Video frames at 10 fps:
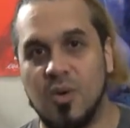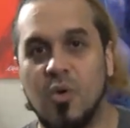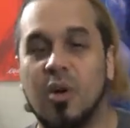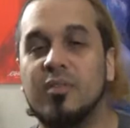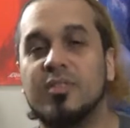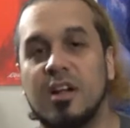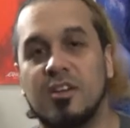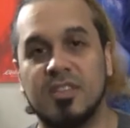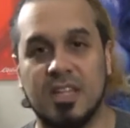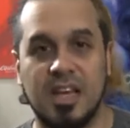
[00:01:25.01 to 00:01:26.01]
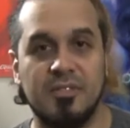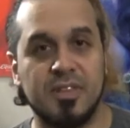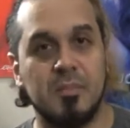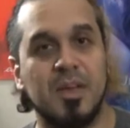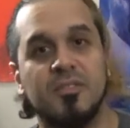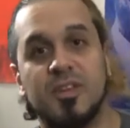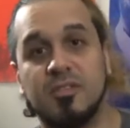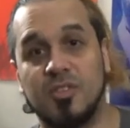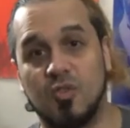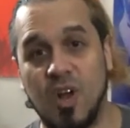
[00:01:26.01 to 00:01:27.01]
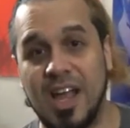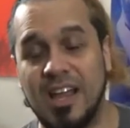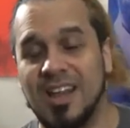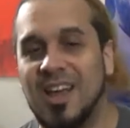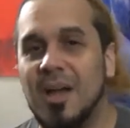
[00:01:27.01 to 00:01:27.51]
or if they're on the left, they make fun of the right,